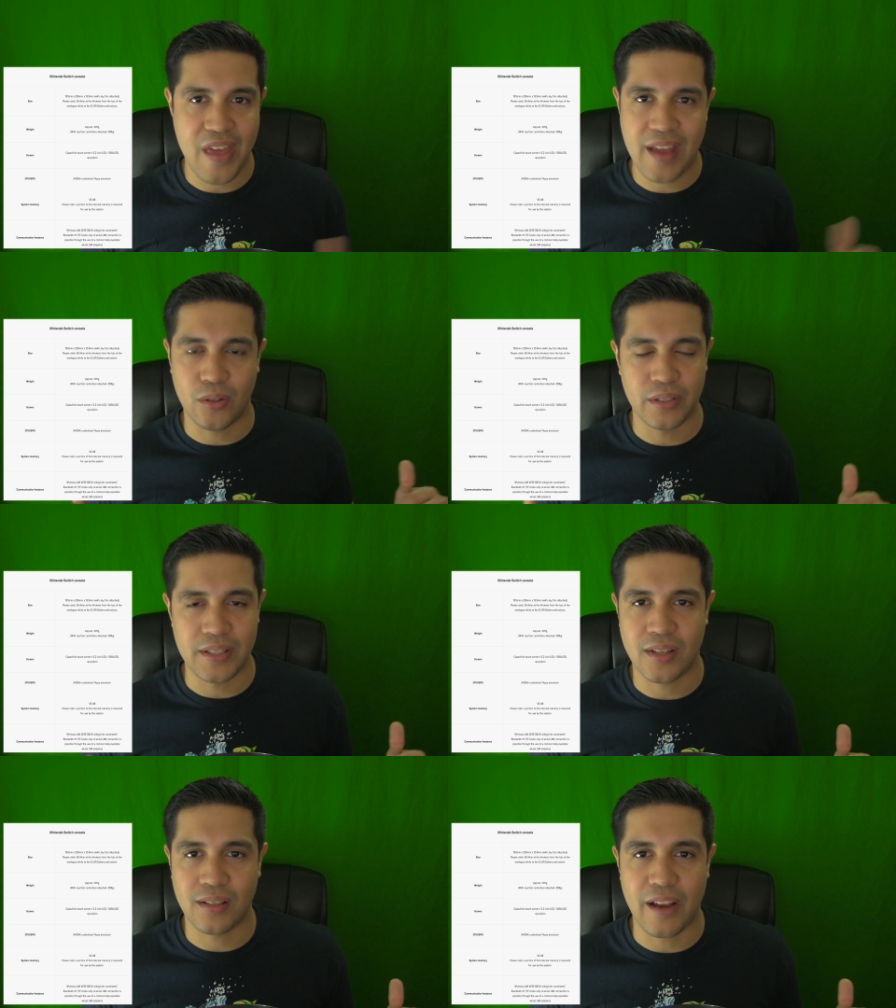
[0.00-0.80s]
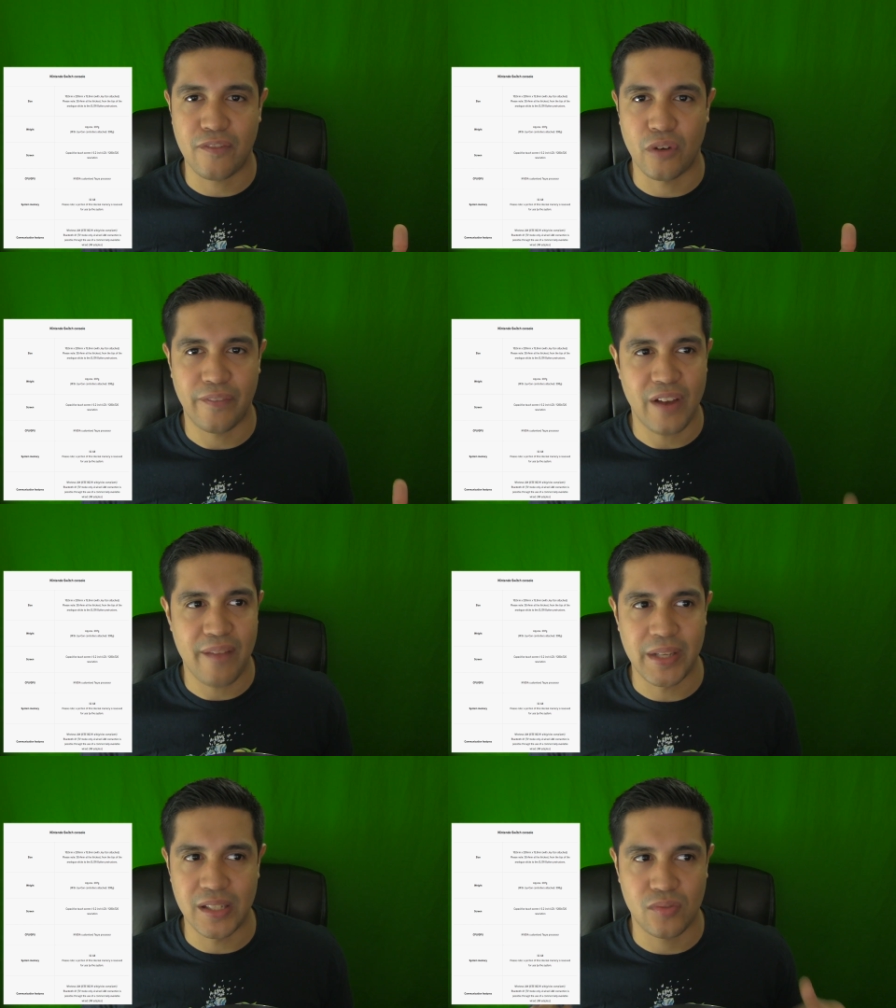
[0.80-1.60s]
that only took like
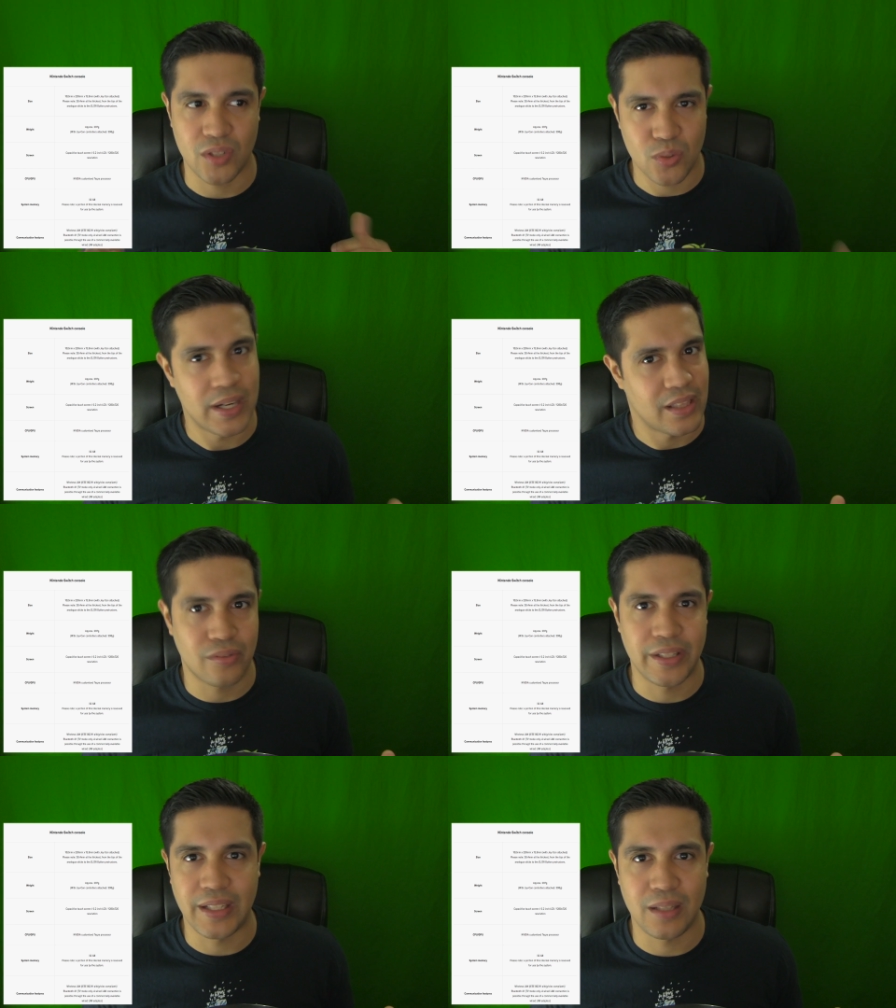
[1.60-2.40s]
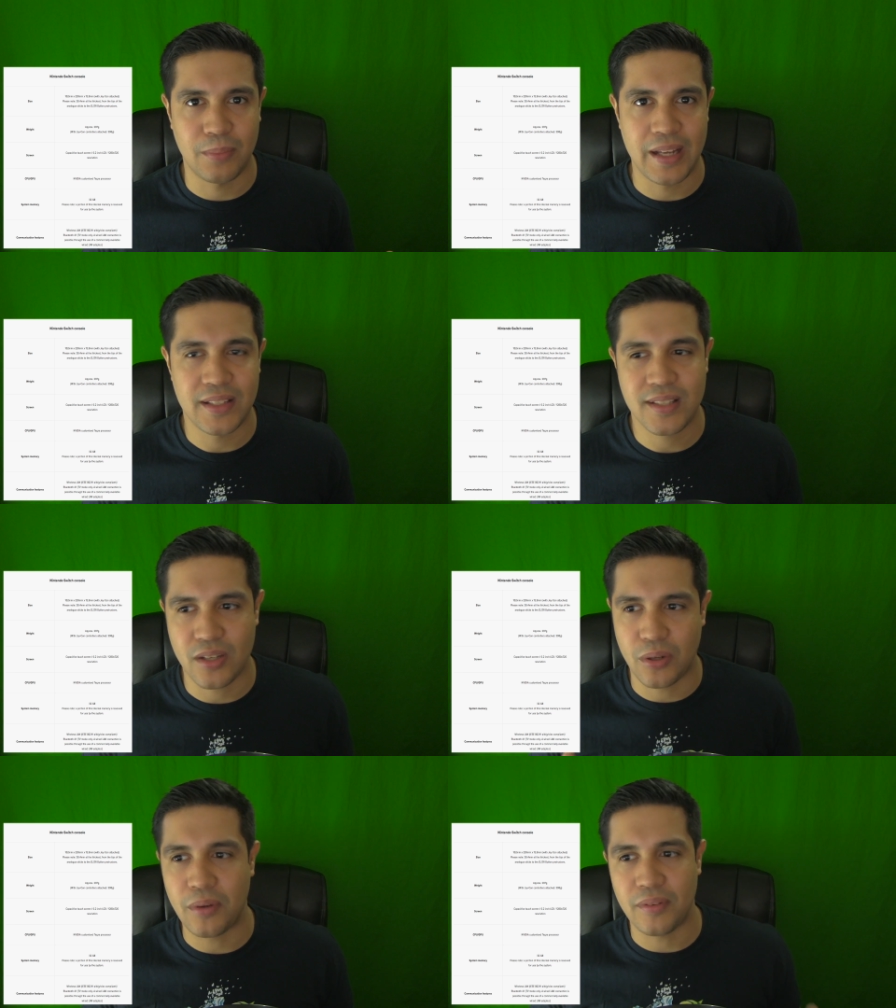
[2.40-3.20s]
45 minutes for 23 gigabytes,
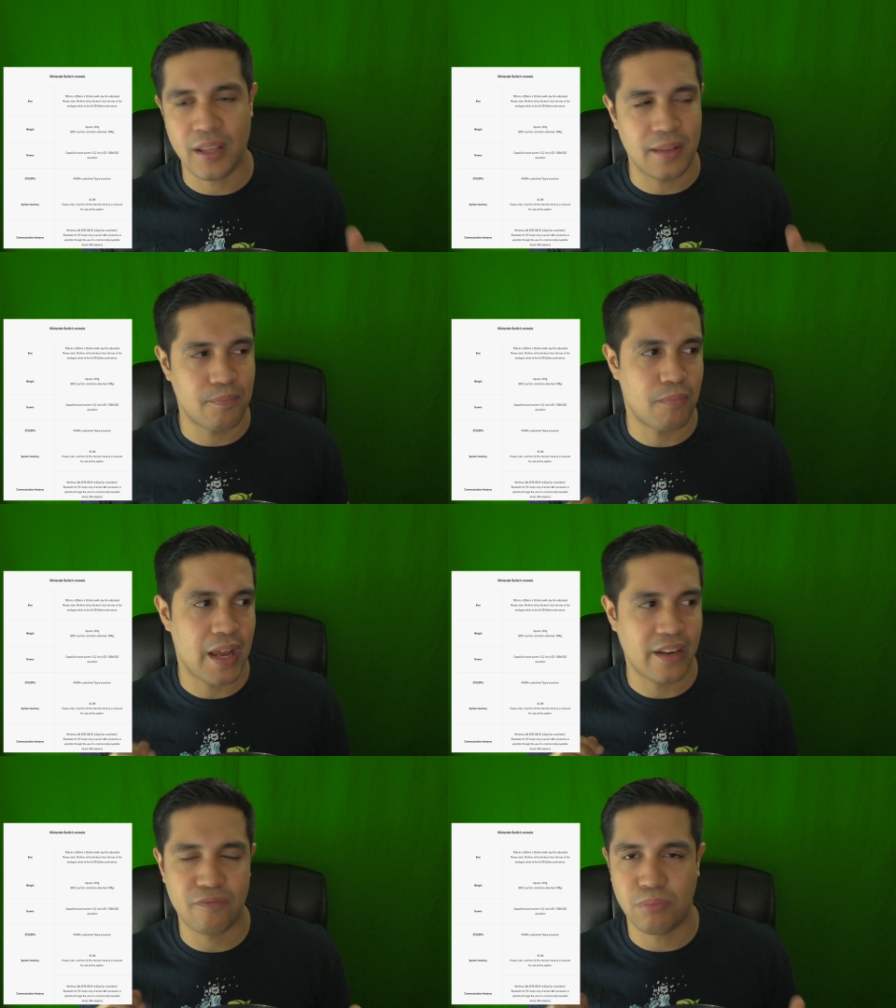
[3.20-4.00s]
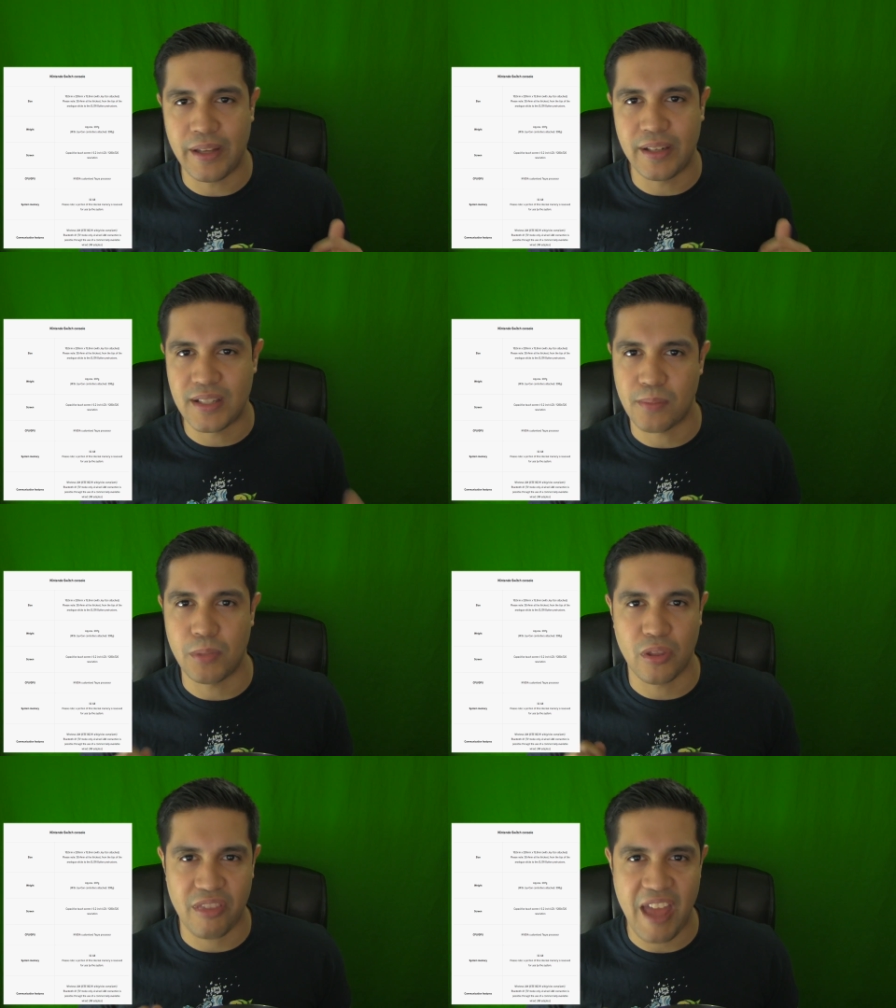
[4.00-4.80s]
so it might have played into
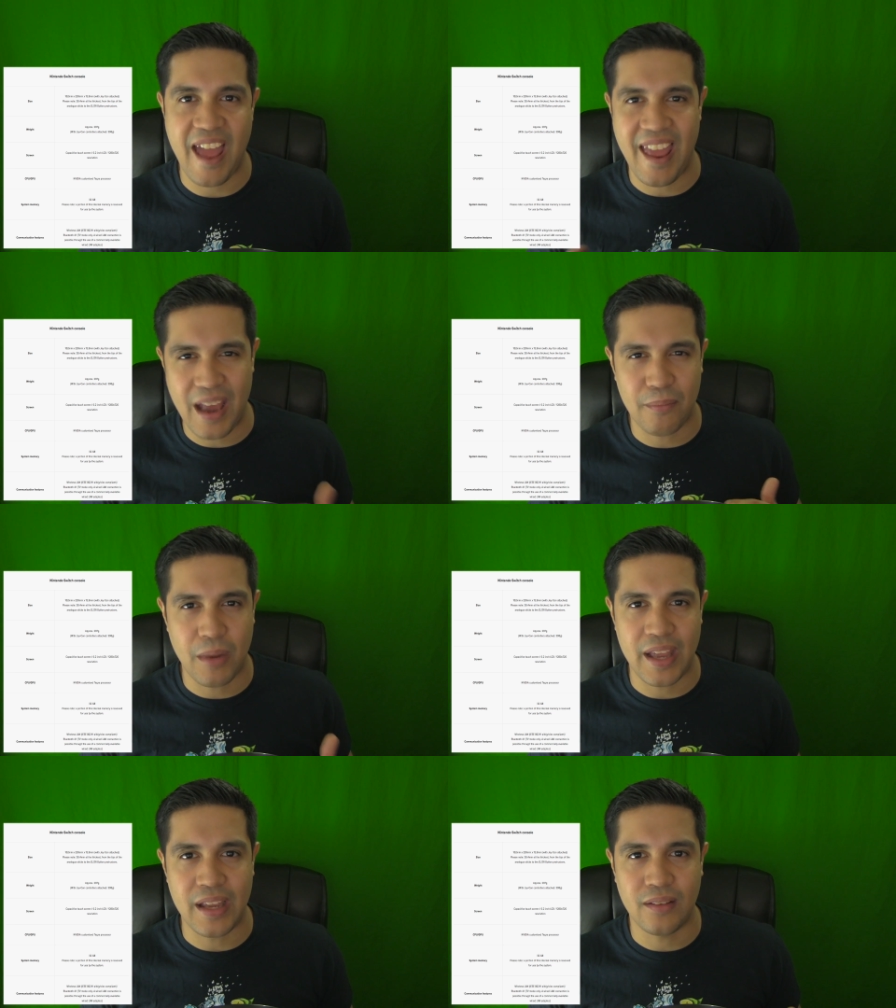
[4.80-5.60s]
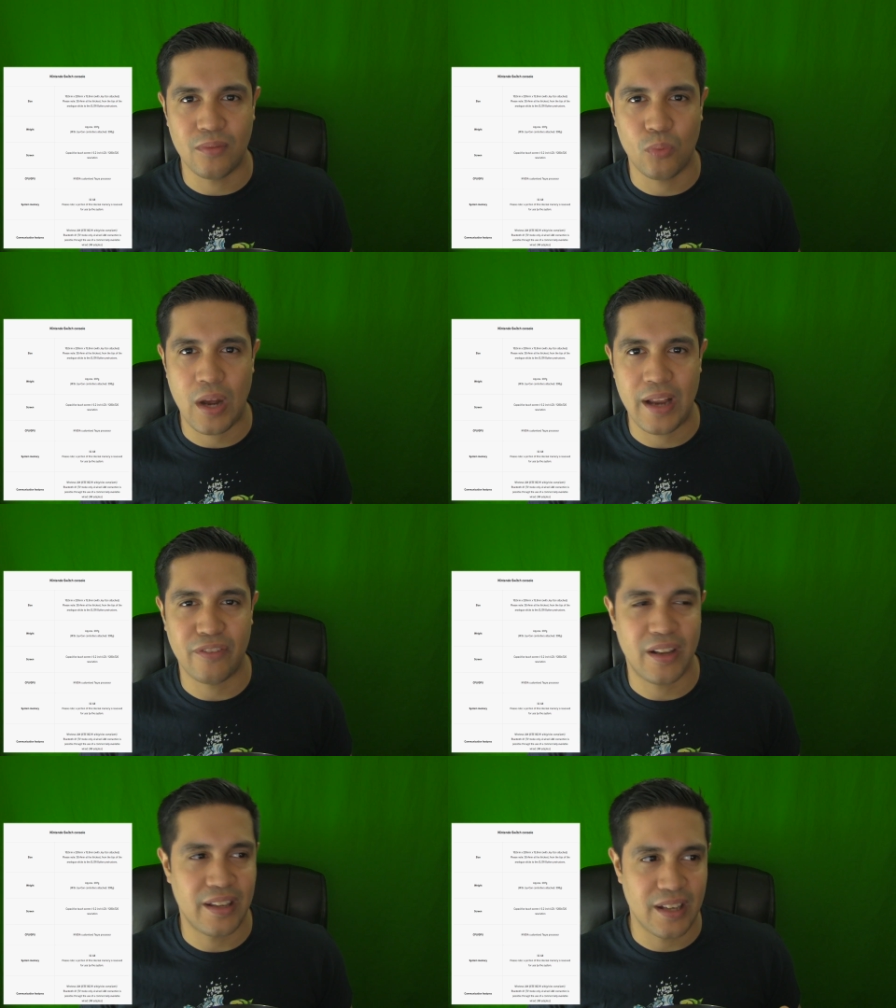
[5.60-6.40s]
both that and my
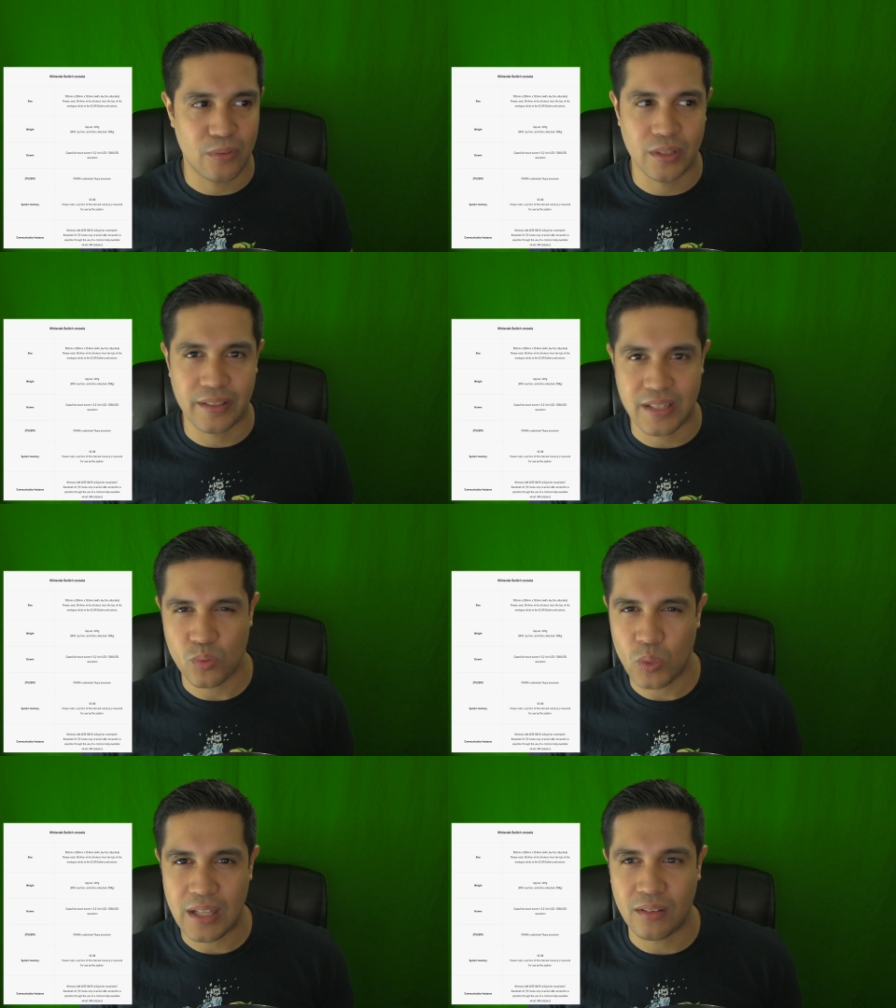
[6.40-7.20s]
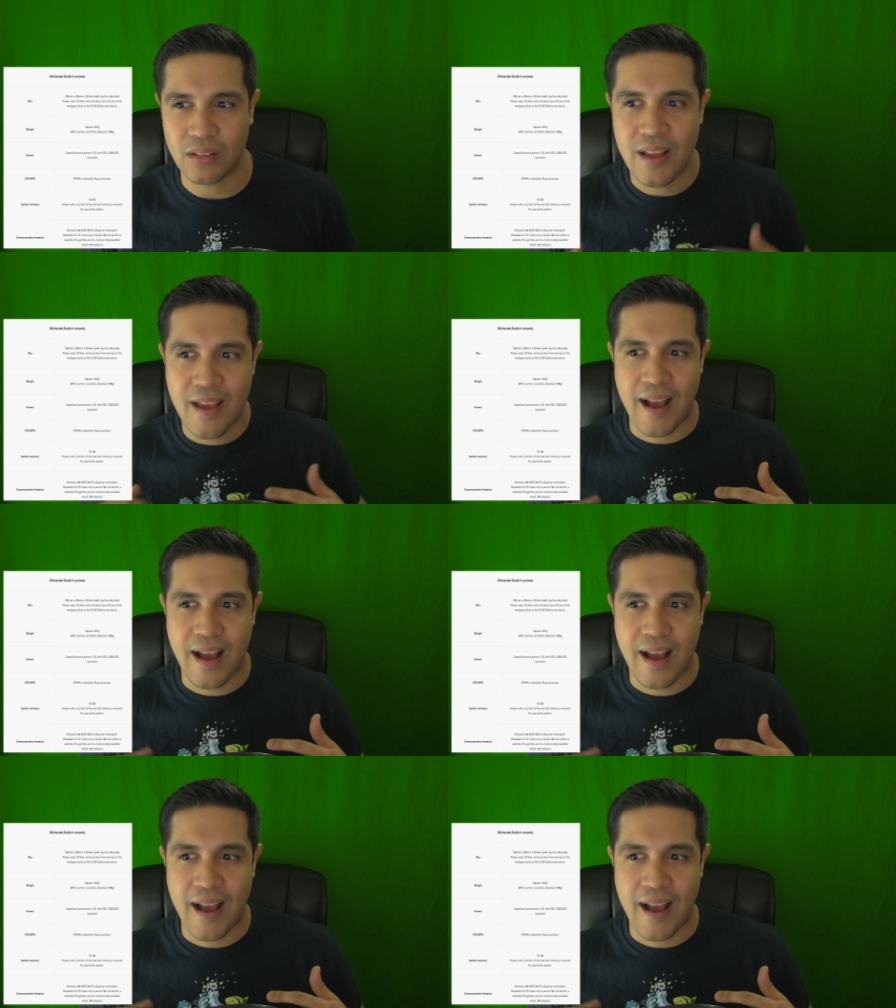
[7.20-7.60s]
Wi-Fi network as well.